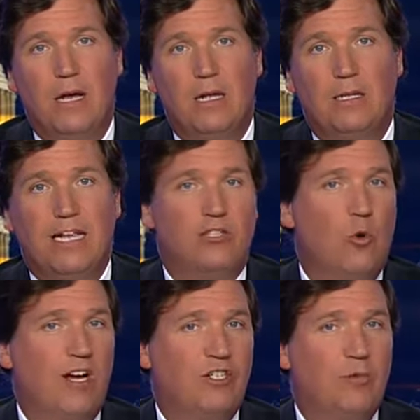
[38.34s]
Lee has
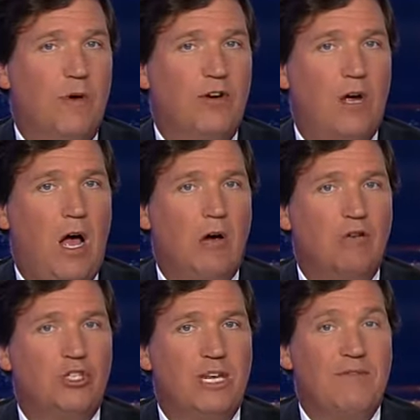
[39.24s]
questioned whether
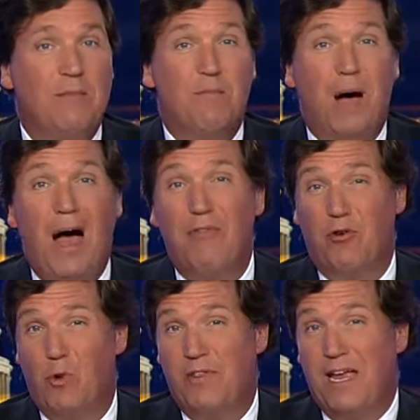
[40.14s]
Congress should even
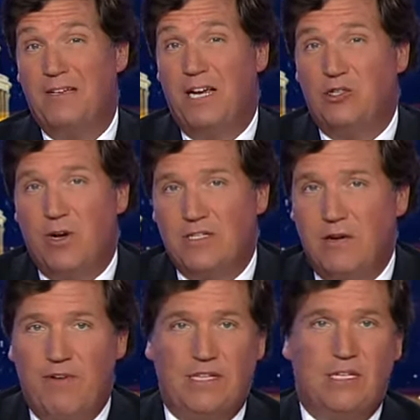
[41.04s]
bother with antitrust
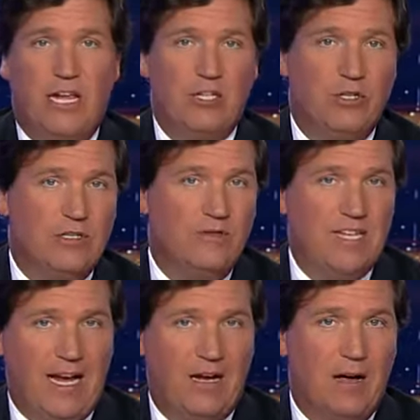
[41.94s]
investigations of
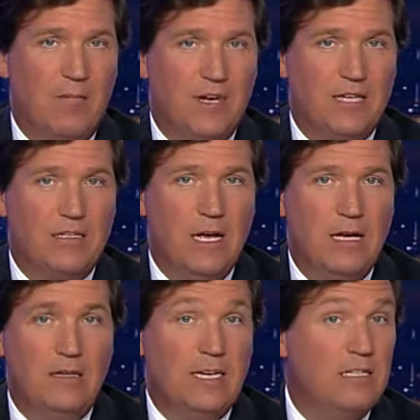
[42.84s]
tech companies.
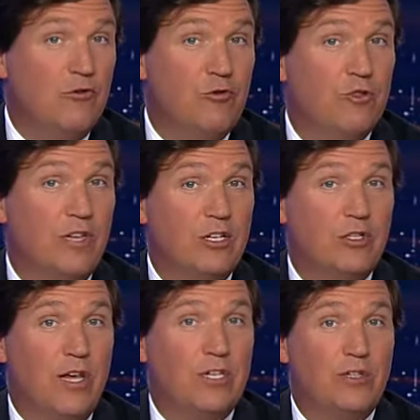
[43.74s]
Lee has introduced
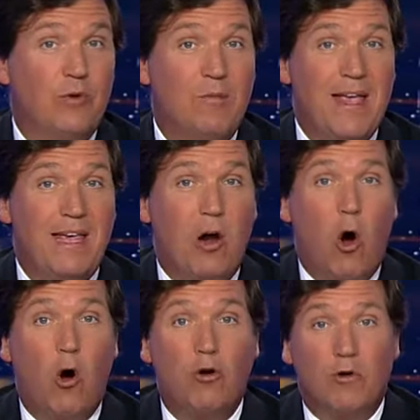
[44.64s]
legislation that would make it
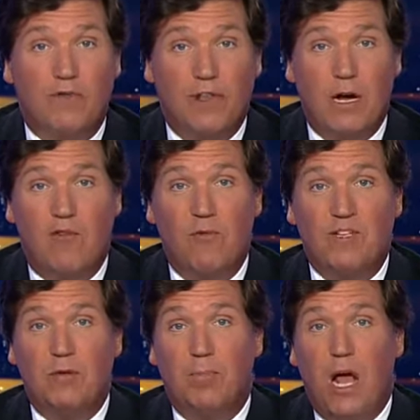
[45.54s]
harder for the
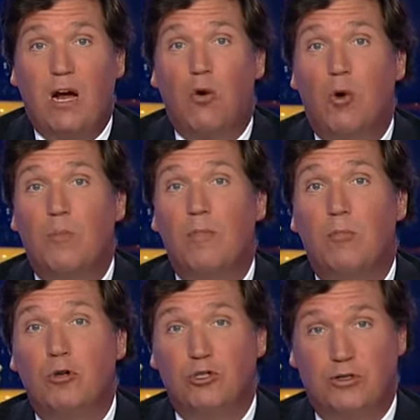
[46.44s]
government to block corporate
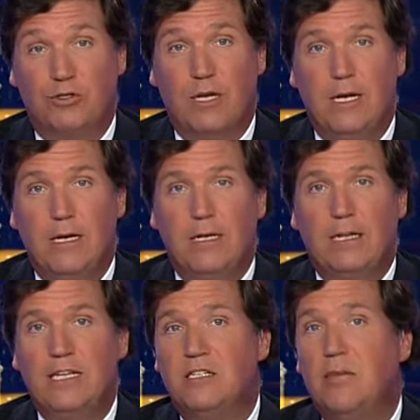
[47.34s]
mergers.
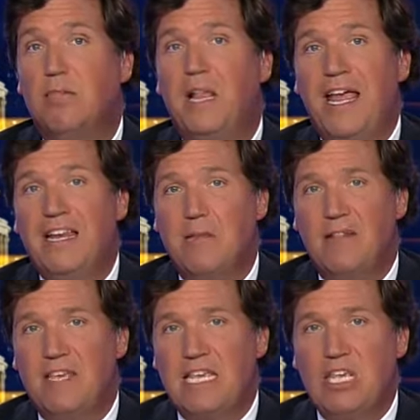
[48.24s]
Lee has complained
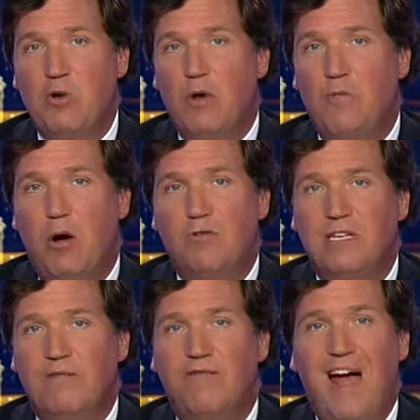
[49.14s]
about the EU
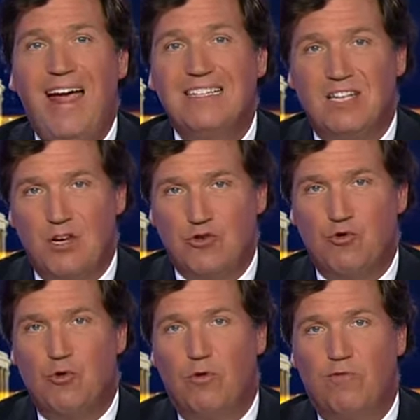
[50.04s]
imposing fines on
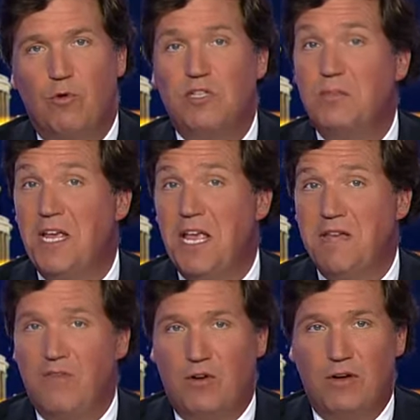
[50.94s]
Google for its
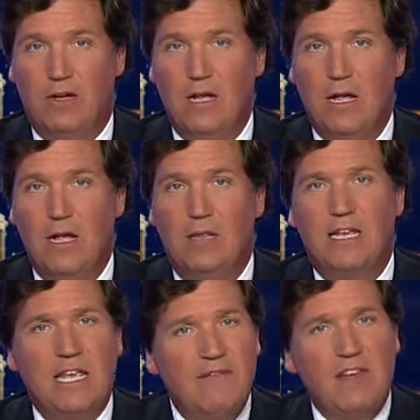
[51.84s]
behavior.
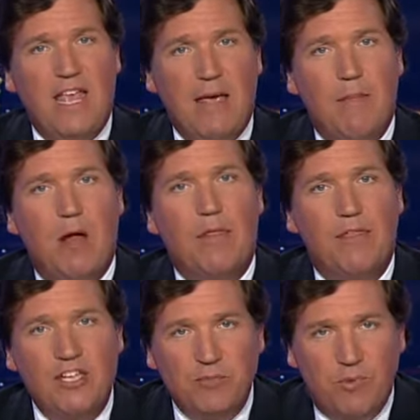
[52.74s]
Lee even came on
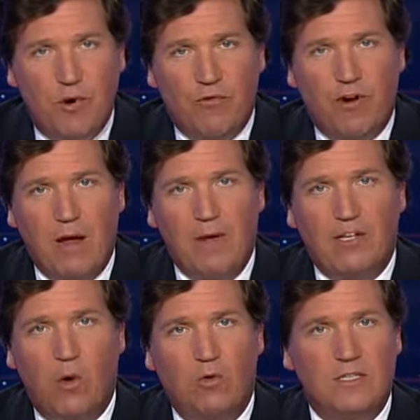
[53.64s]
this program
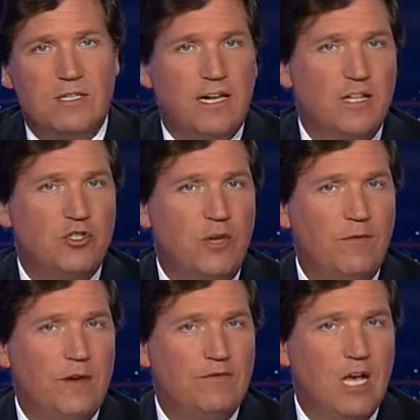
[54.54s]
and told us that
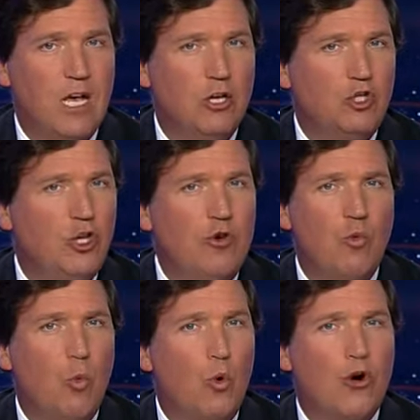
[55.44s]
conservatives
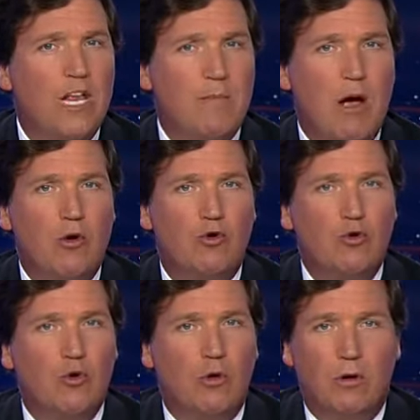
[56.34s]
shouldn't worry about
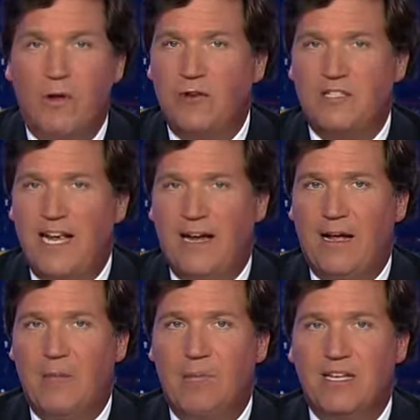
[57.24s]
Google or other tech
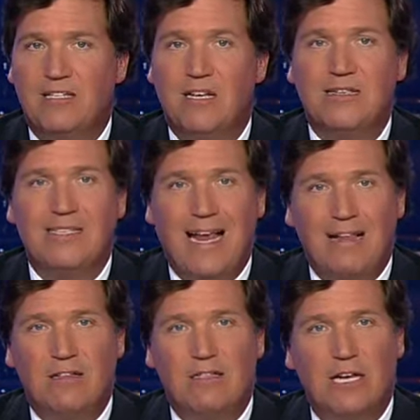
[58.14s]
companies
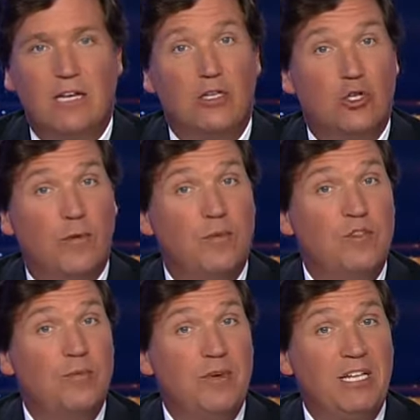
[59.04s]
silencing conservative
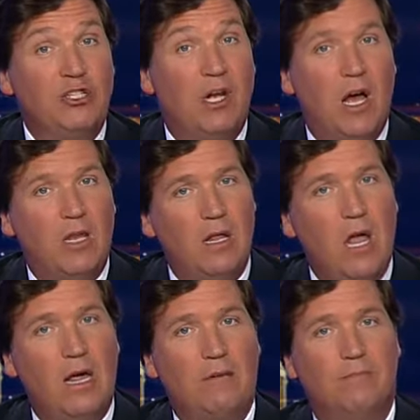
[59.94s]
speech
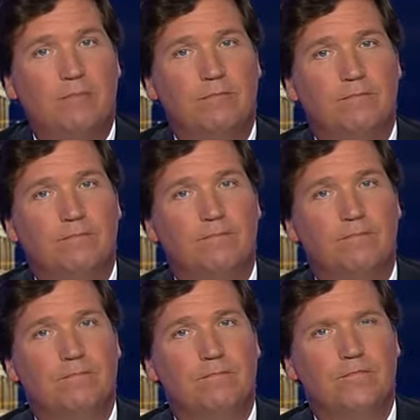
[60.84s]
online.
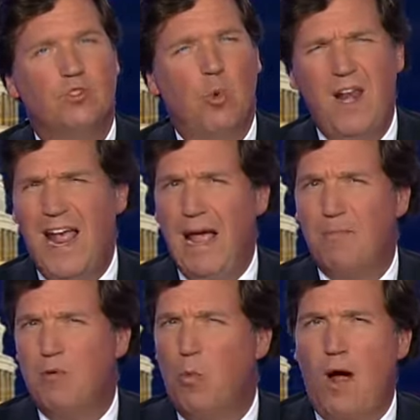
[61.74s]
So what
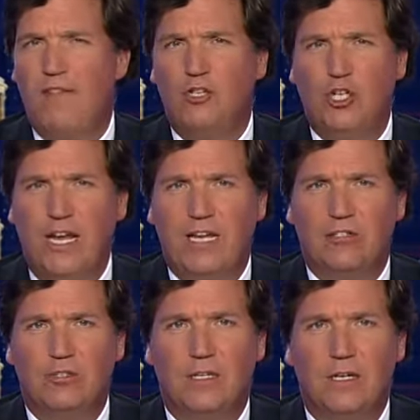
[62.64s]
happened? Why the
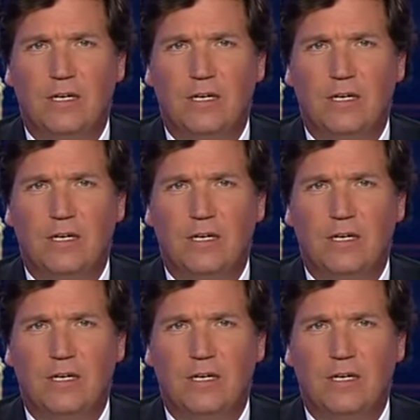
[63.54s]
change?